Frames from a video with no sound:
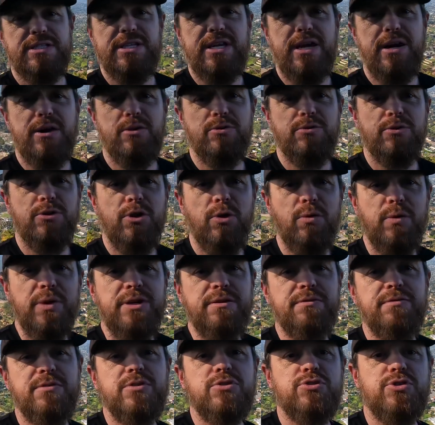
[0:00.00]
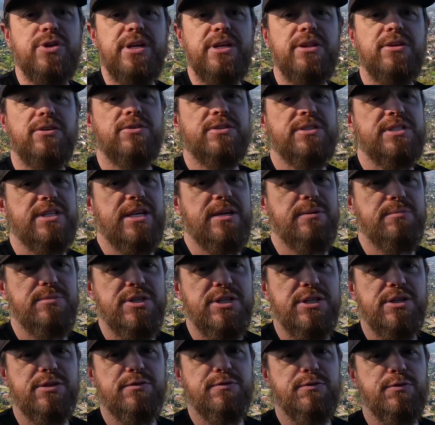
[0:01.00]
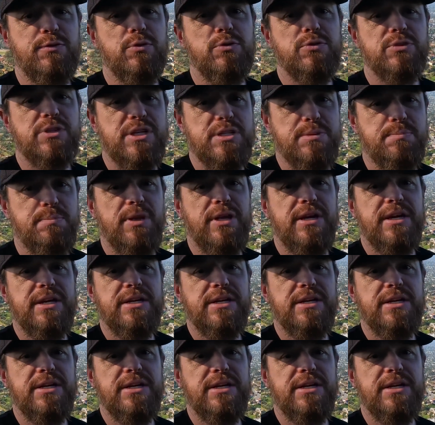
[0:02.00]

Now, knowing if the trailer is empty or full does play